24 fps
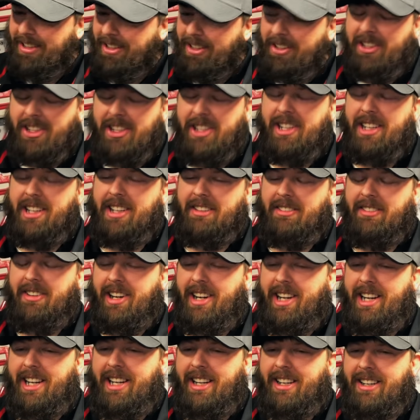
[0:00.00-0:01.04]
you're good in the
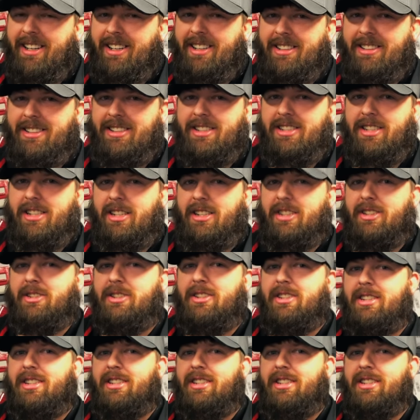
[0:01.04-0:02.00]
rain. So